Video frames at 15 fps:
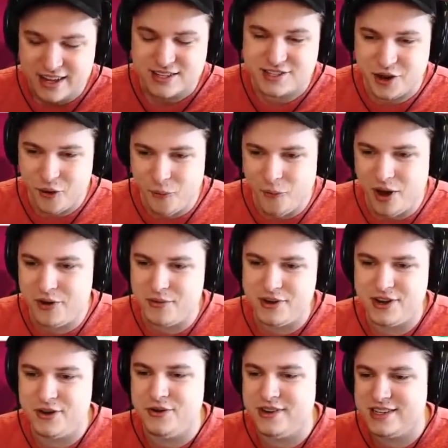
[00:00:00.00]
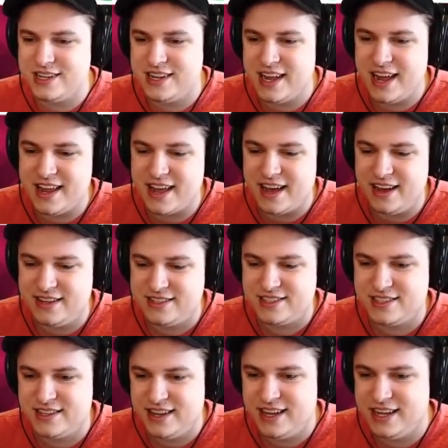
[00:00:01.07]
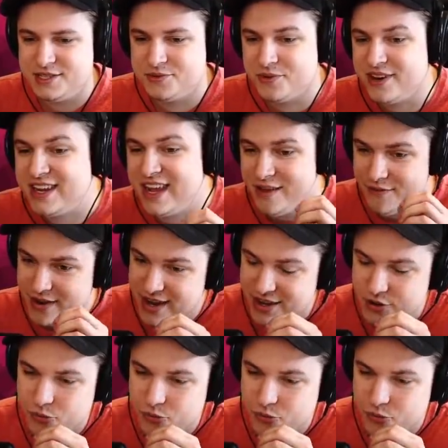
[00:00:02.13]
So what we're doing but, today, but you know guys, what? is we're giving but it